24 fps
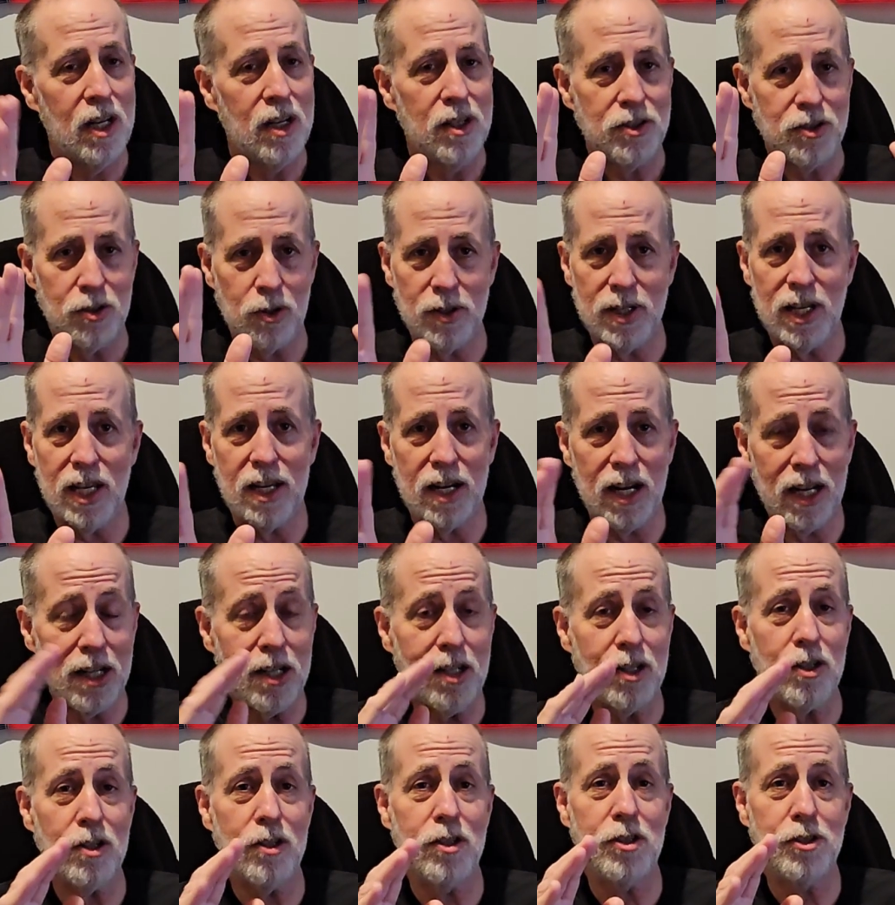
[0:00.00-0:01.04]
So again, I
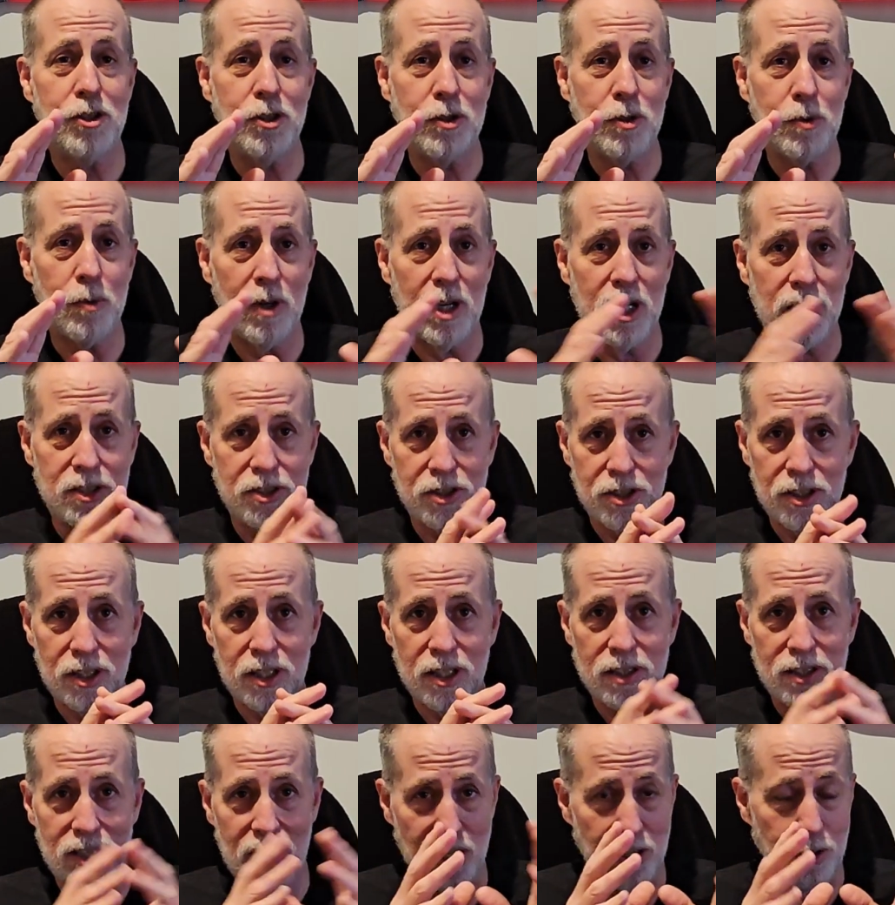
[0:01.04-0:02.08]
encourage you to watch
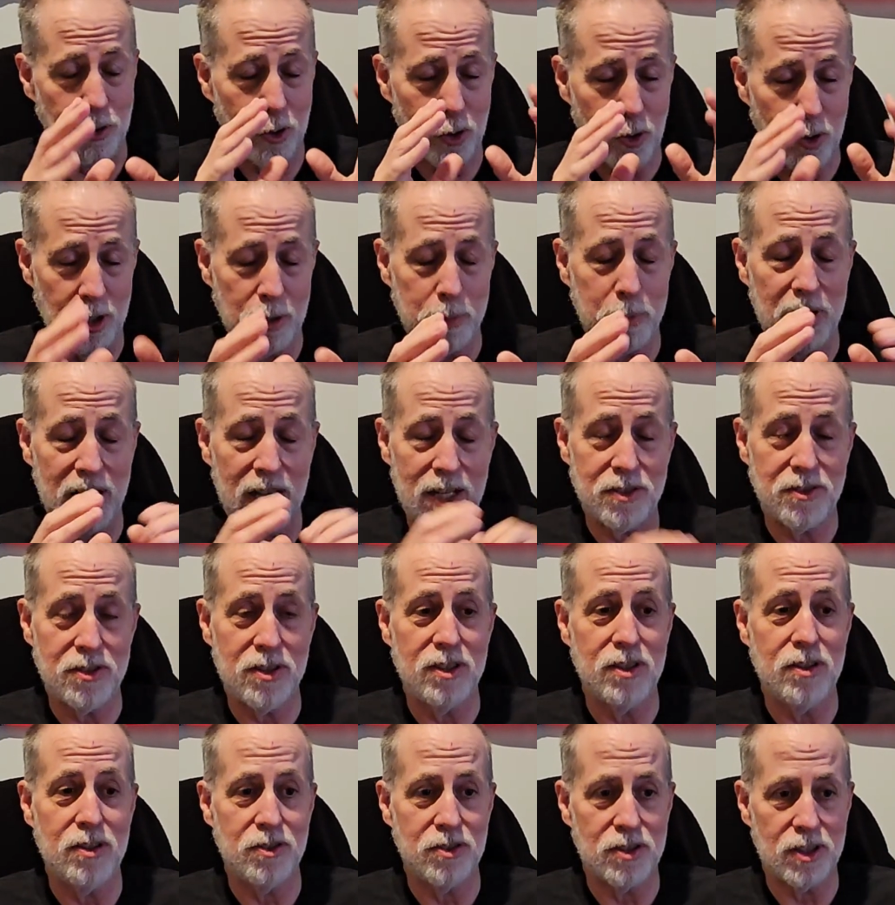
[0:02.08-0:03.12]
Daniel
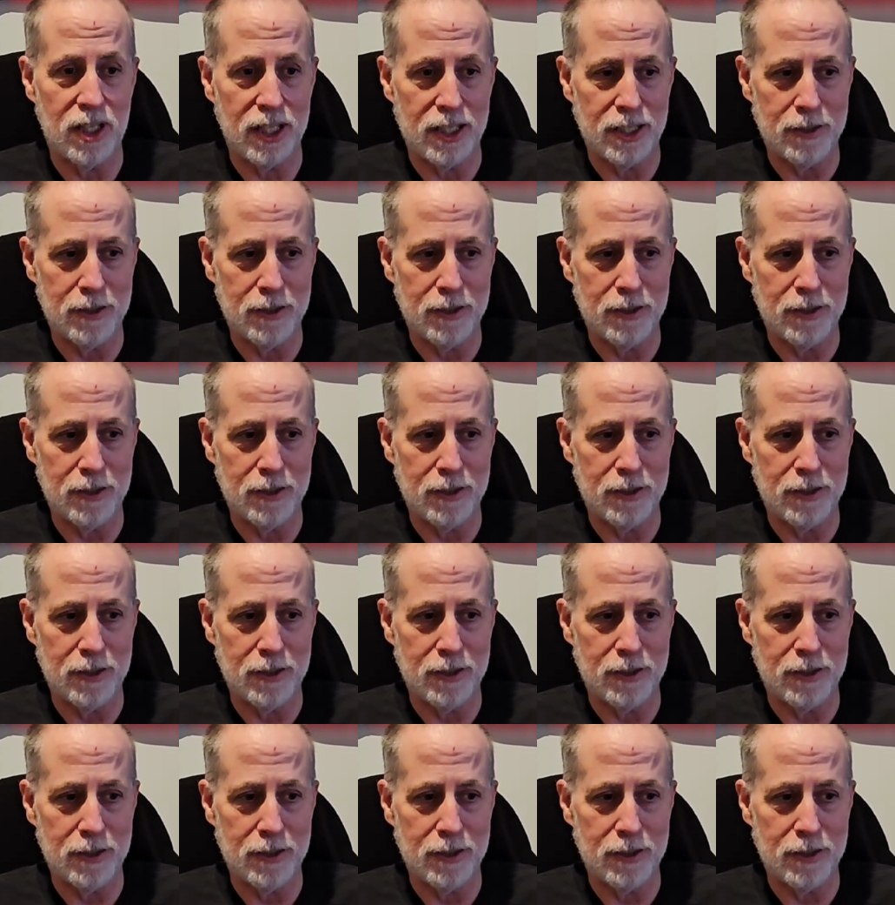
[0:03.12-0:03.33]
Cortopassi's